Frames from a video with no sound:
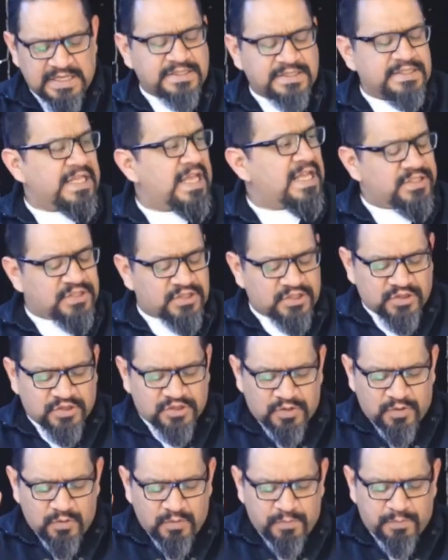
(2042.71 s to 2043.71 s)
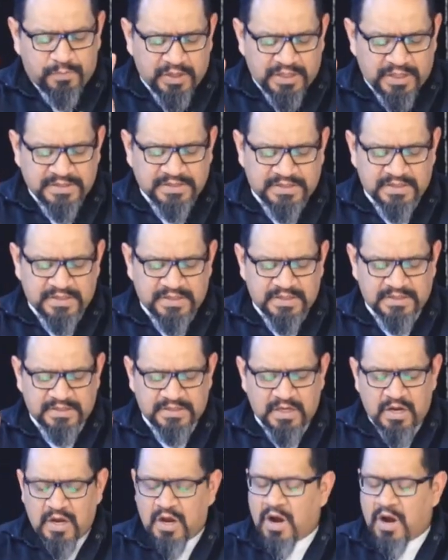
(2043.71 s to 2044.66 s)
says two princes